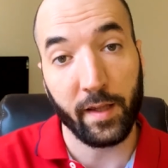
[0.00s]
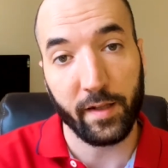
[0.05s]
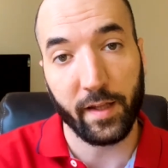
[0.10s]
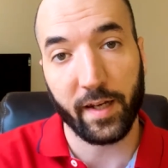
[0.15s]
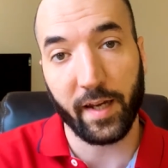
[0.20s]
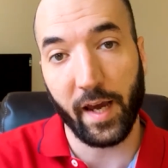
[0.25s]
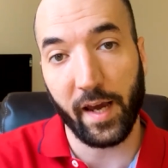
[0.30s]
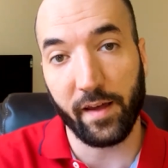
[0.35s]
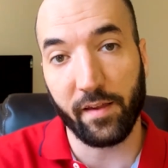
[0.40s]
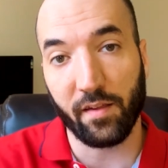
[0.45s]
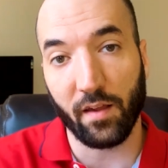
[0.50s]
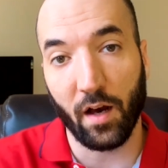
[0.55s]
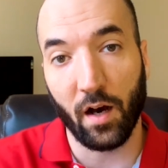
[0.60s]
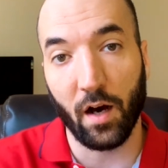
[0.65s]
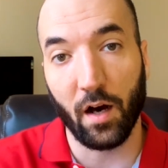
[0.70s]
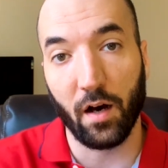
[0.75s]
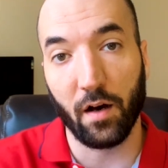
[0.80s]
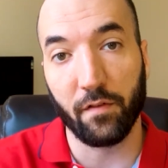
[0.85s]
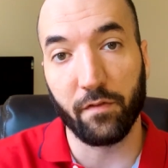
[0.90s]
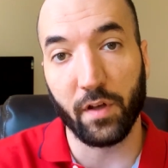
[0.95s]
In the case
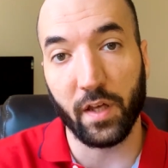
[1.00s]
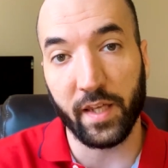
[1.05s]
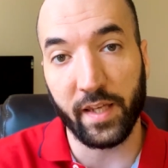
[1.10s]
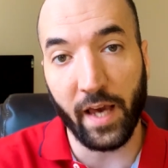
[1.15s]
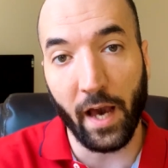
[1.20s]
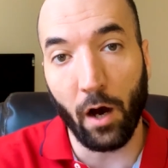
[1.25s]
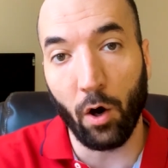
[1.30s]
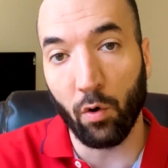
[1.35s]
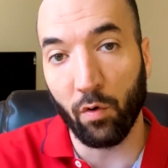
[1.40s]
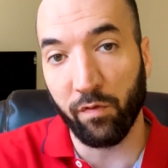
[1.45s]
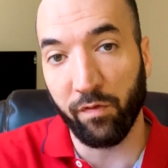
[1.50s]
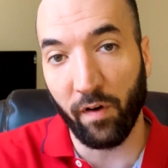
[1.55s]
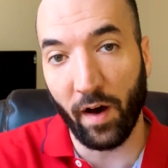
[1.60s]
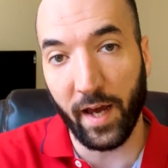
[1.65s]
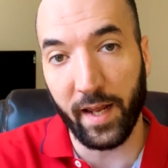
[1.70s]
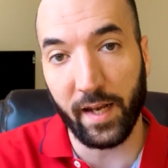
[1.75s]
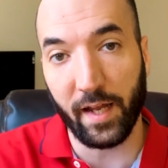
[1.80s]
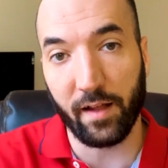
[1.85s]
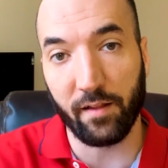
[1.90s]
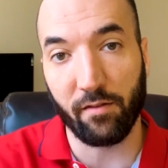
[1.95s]
of Yahoo
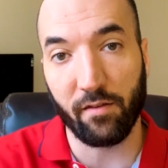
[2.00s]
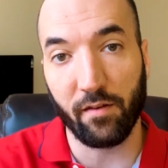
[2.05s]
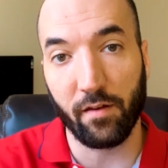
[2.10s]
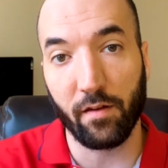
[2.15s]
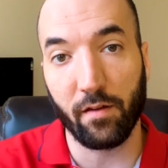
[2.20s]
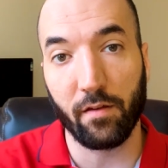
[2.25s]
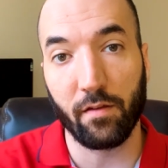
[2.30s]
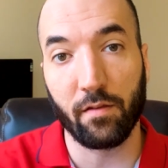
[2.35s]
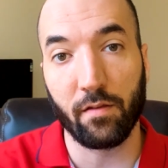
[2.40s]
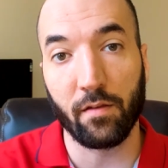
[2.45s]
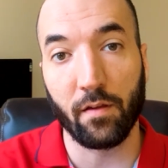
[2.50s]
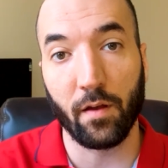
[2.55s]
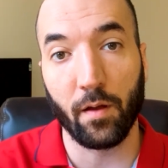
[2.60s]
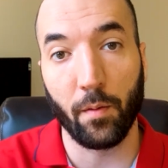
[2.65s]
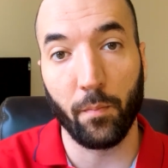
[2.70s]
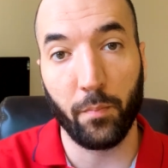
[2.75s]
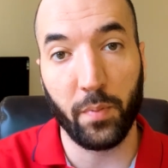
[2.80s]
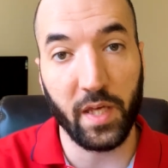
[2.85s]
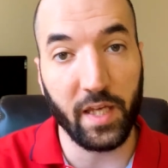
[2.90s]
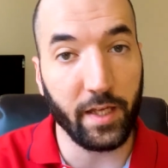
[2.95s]
Finance's
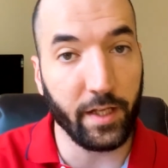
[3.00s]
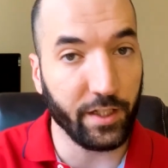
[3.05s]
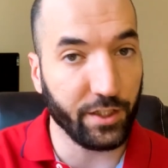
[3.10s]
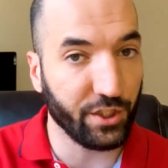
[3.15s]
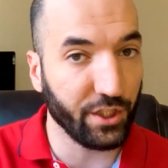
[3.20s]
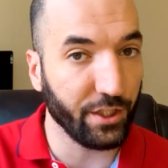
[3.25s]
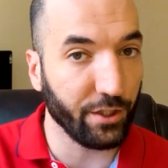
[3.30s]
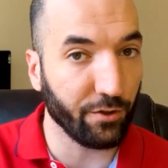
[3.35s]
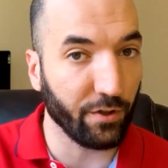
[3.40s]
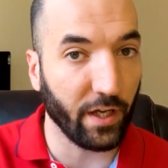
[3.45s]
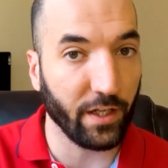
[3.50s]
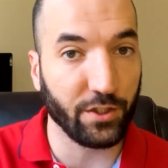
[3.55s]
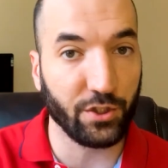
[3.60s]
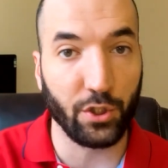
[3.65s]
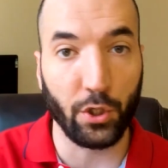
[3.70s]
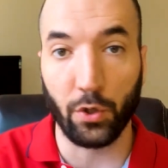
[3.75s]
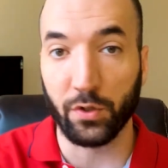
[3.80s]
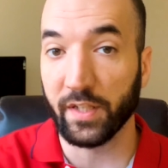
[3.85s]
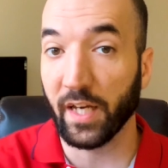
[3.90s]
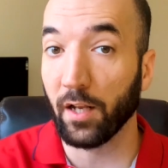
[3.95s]
PEG
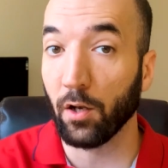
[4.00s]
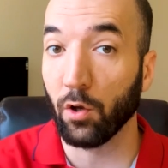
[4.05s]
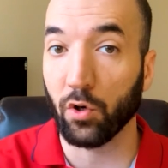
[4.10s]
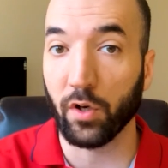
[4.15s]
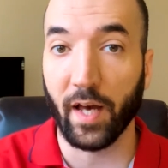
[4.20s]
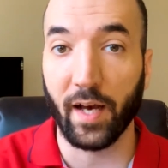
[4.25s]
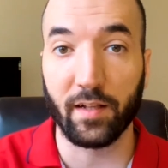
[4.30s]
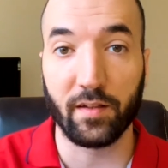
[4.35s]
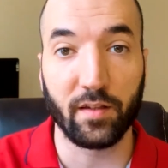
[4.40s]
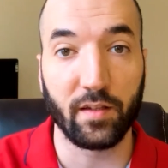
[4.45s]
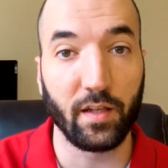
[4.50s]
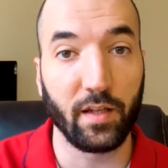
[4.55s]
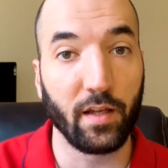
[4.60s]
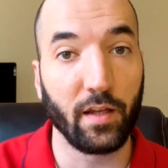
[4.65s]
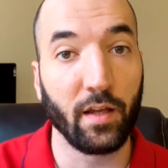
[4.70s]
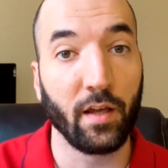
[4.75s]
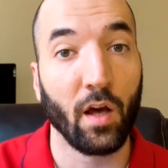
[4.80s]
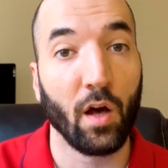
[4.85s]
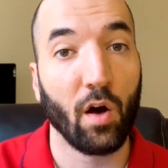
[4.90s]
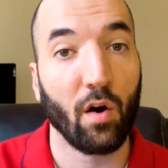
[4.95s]
ratio, they look at
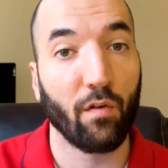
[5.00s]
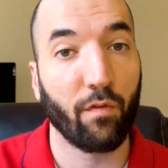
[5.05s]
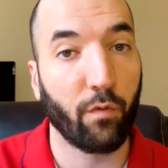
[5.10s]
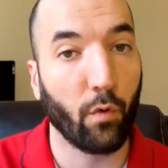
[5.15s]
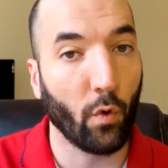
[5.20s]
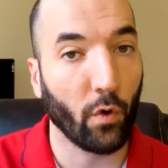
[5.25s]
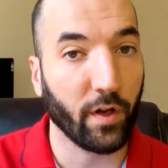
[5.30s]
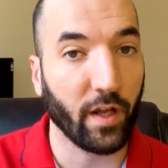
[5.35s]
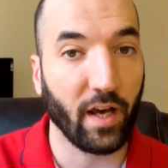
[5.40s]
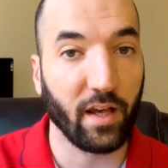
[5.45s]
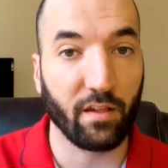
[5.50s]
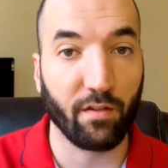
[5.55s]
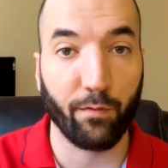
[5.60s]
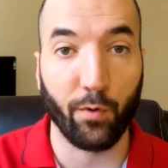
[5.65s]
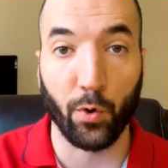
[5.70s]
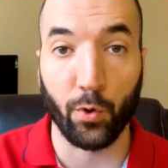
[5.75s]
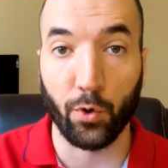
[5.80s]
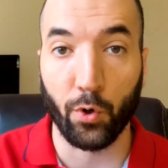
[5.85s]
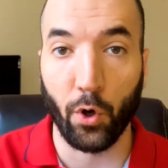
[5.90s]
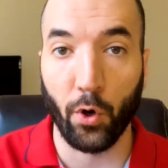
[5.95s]
the forecast
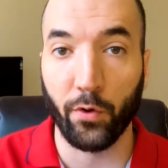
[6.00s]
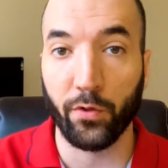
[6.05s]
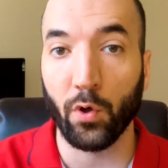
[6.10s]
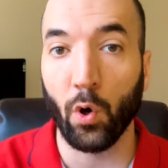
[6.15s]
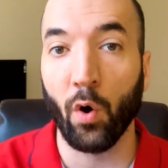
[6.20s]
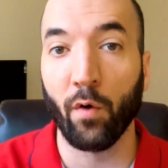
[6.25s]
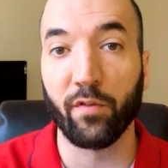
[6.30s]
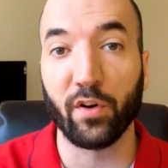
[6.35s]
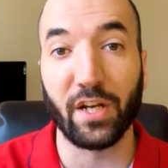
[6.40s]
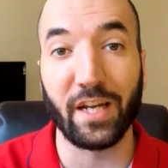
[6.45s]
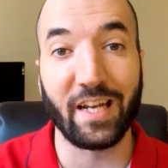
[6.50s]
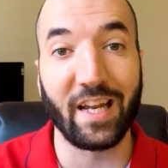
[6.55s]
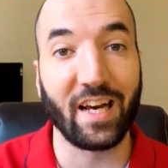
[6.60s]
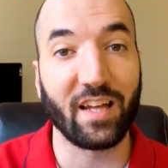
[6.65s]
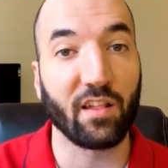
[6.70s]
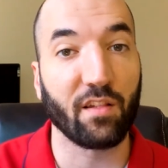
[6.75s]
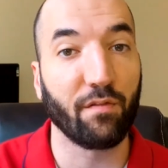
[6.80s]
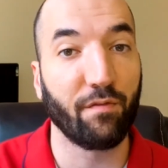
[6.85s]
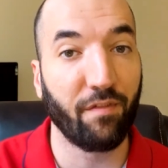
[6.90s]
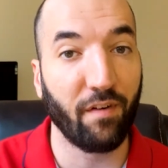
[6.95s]
for growth over the
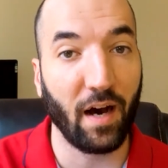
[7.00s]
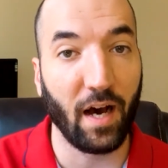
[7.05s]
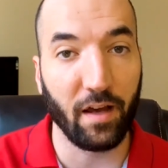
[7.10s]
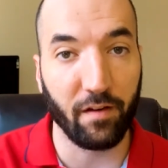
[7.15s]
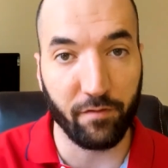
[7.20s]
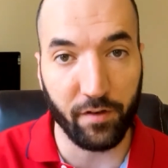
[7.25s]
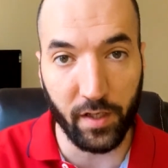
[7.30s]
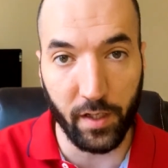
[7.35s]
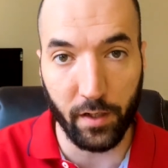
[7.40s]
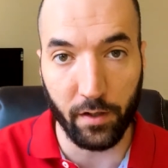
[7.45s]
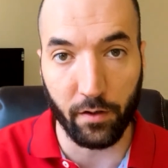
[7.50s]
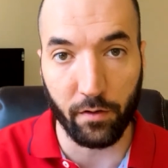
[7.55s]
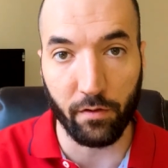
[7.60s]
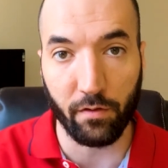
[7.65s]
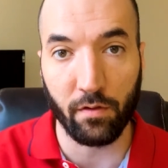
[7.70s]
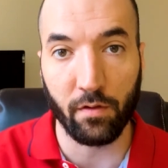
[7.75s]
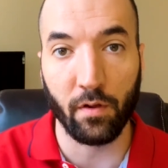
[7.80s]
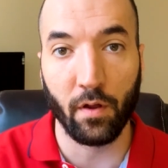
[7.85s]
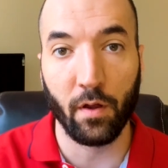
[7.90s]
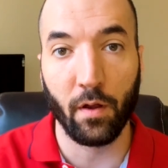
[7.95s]
next 5
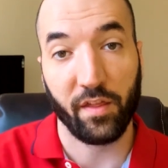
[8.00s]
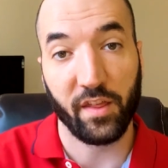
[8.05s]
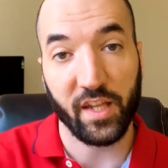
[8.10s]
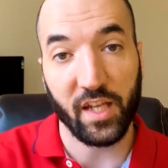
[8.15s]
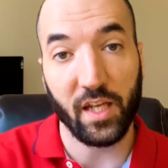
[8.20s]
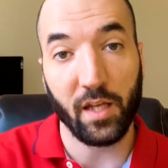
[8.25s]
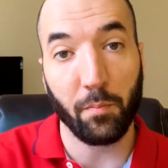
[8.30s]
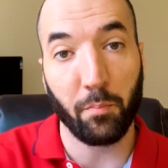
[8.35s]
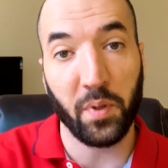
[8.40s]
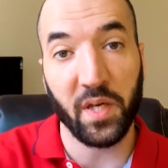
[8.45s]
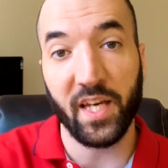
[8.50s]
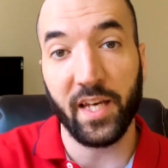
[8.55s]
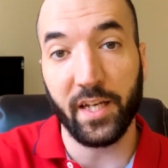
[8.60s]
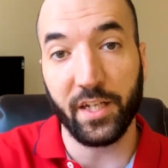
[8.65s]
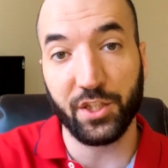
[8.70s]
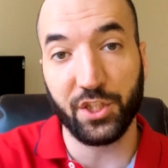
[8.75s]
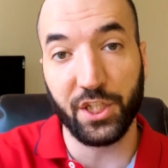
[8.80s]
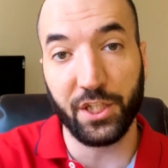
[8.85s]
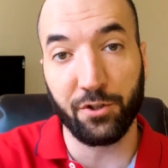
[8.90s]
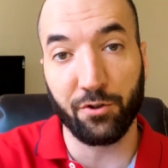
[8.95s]
years. The
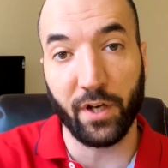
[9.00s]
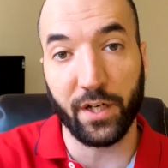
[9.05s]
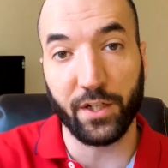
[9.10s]
PEG